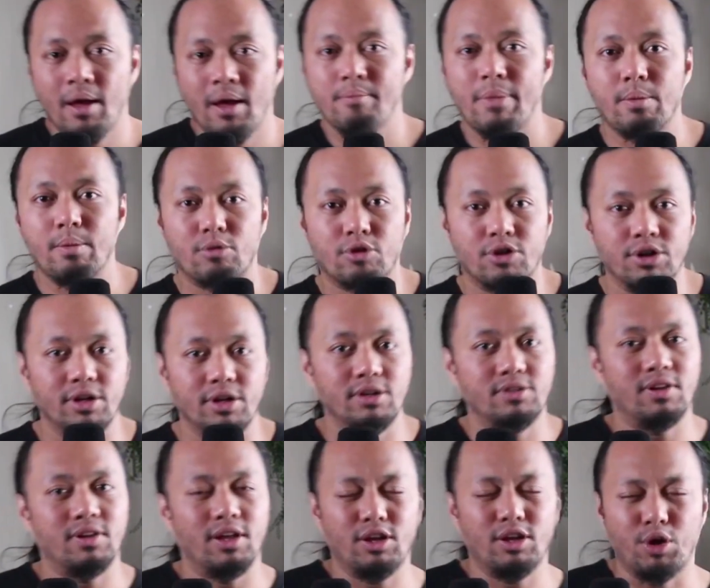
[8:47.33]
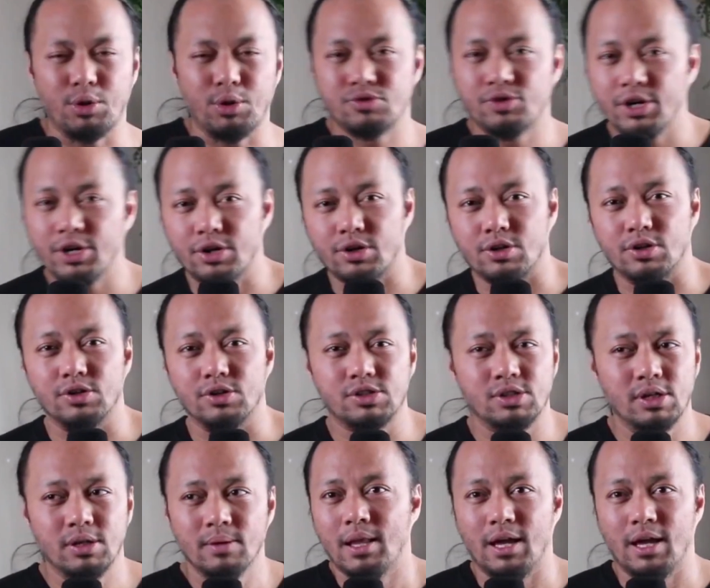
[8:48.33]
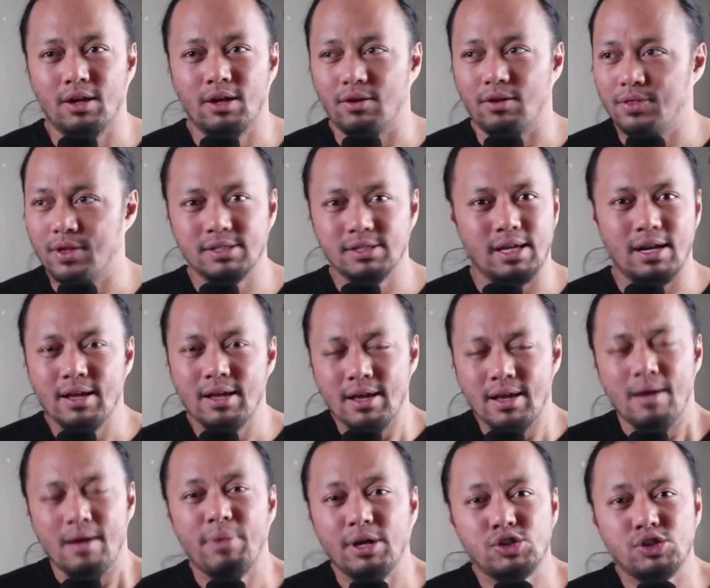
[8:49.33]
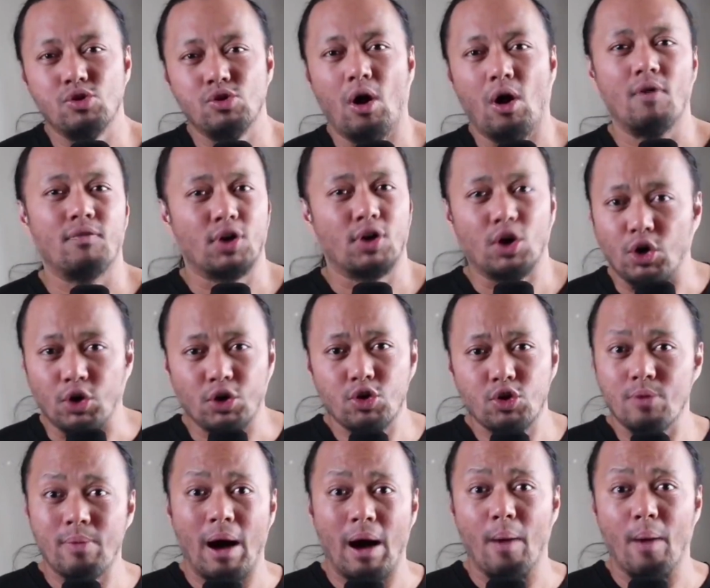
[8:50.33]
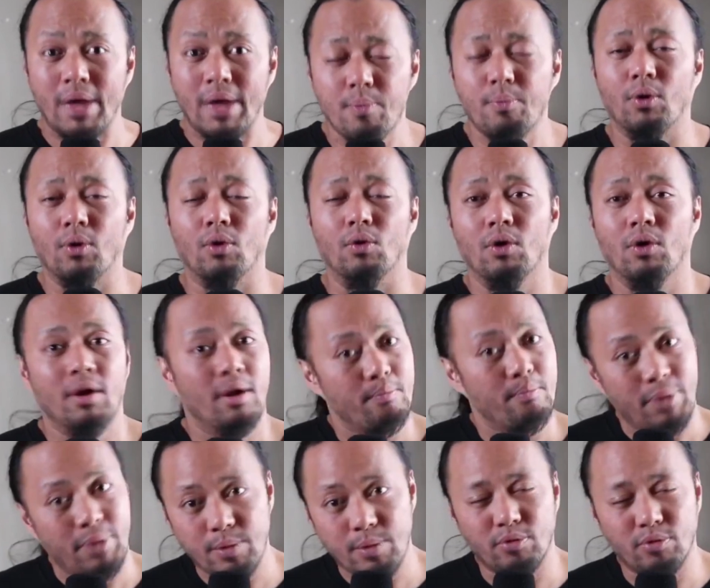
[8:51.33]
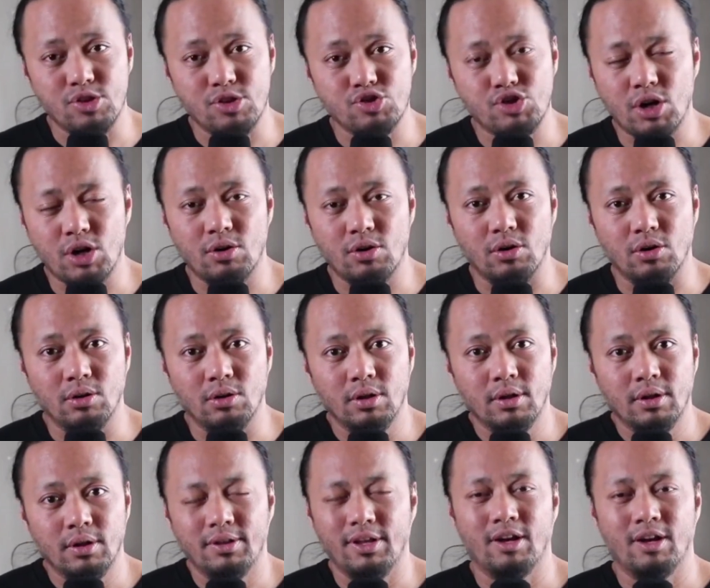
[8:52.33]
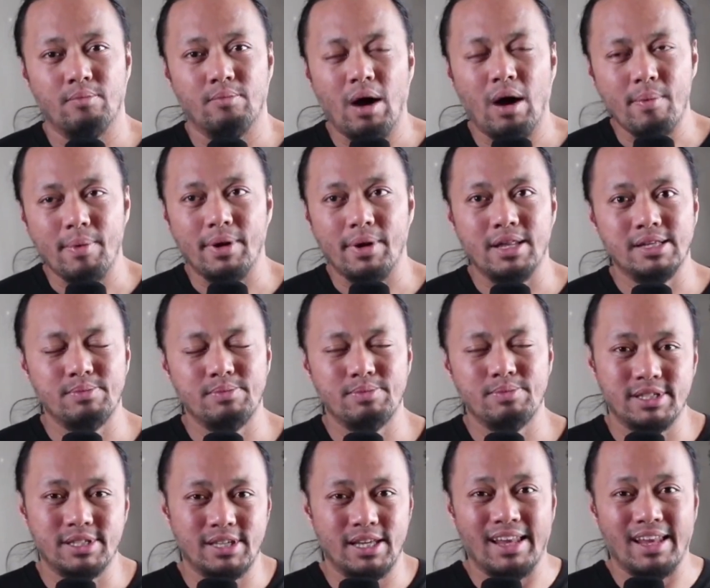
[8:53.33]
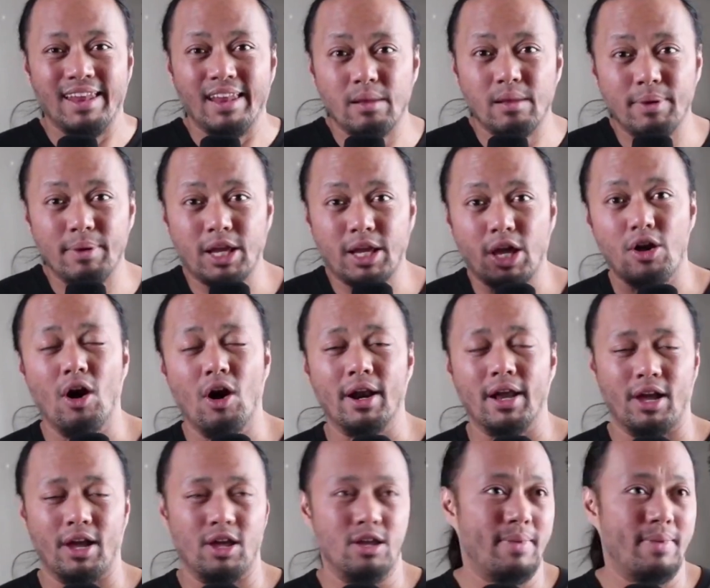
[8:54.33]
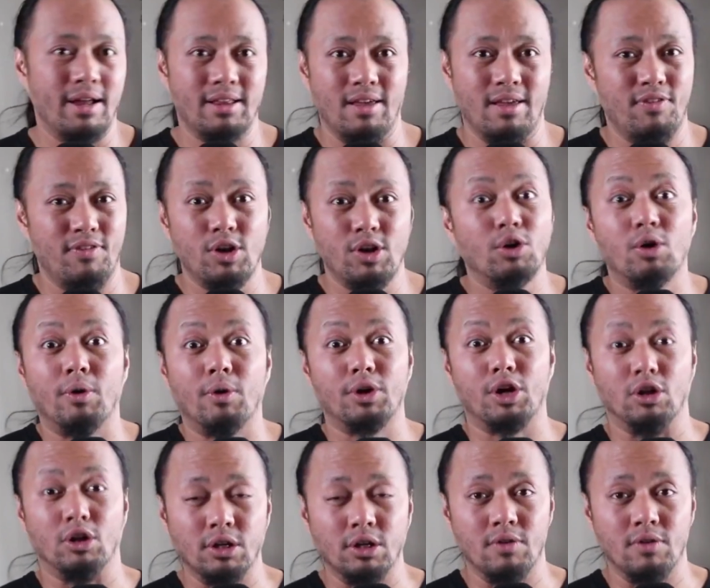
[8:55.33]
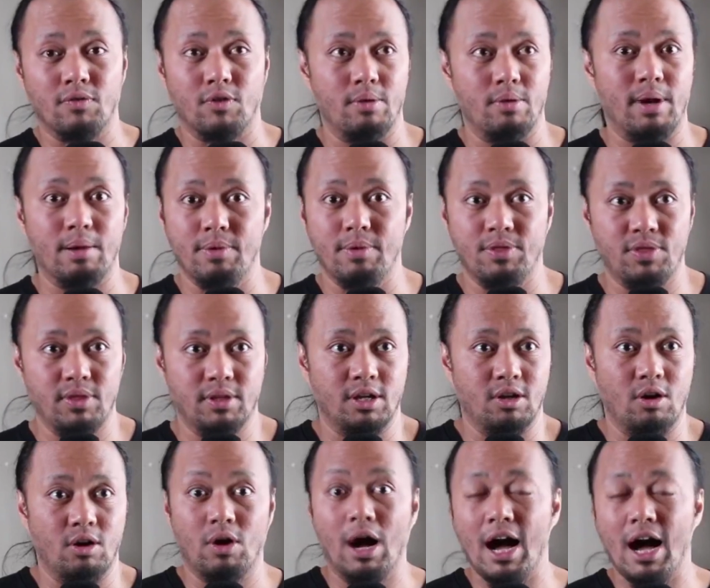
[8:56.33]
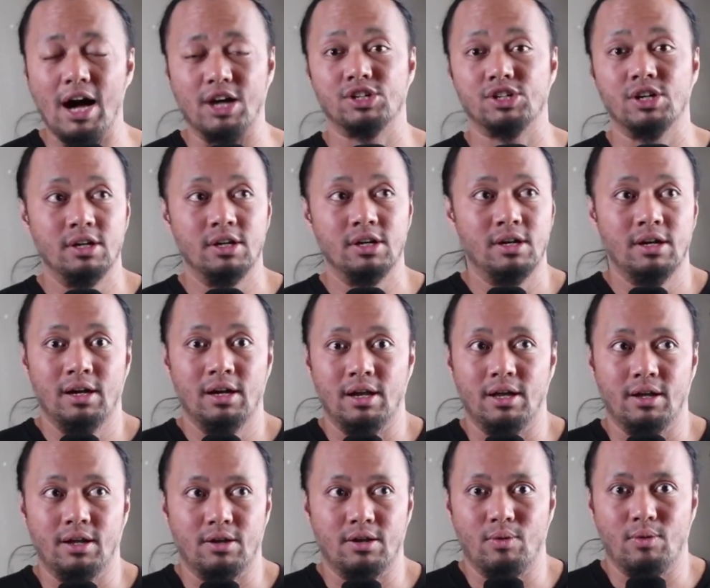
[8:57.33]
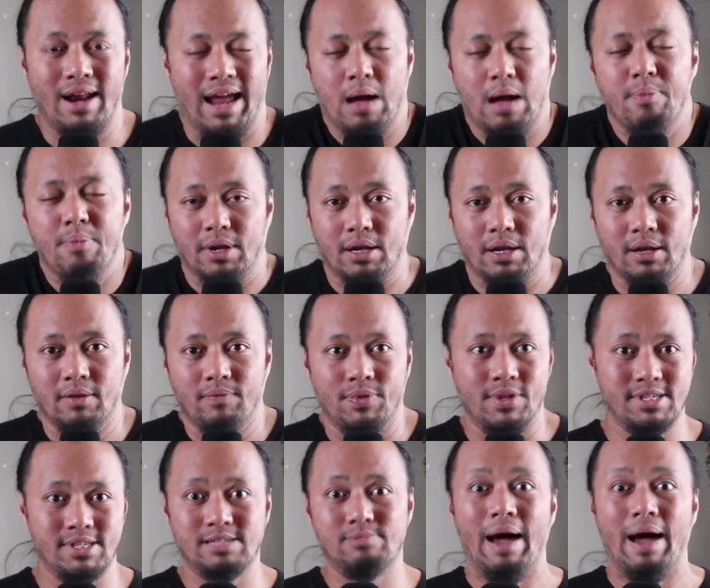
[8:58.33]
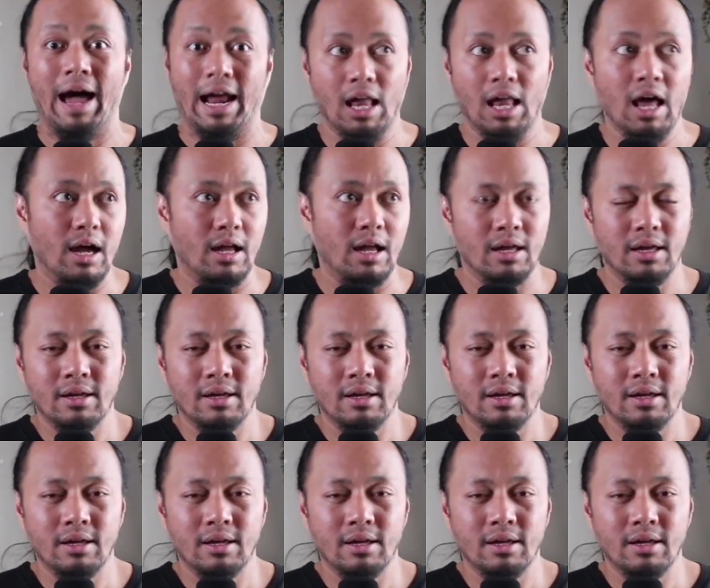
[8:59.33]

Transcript: Memories, like, triggers, like, things that piss you off or irk you about people in general. They come up and it seems like it's a little bit chaotic. And you might, if you don't know what you're looking for, you might be thinking, oh gosh, like, what happened? This is bad luck.